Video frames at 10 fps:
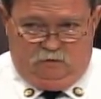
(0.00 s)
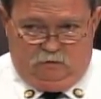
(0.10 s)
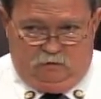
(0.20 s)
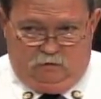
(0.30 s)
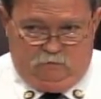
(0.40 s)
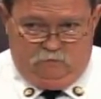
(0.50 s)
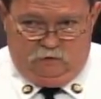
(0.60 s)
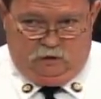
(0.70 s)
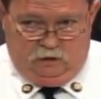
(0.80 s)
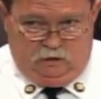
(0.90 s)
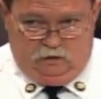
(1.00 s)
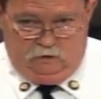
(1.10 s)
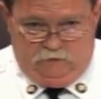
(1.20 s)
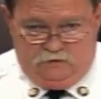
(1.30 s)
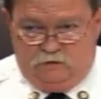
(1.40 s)
You know,
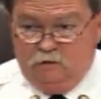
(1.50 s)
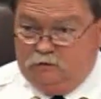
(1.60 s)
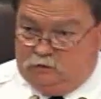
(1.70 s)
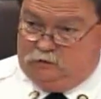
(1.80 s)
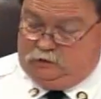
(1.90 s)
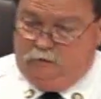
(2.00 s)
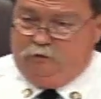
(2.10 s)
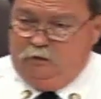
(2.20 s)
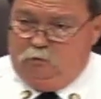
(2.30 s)
it's still a significant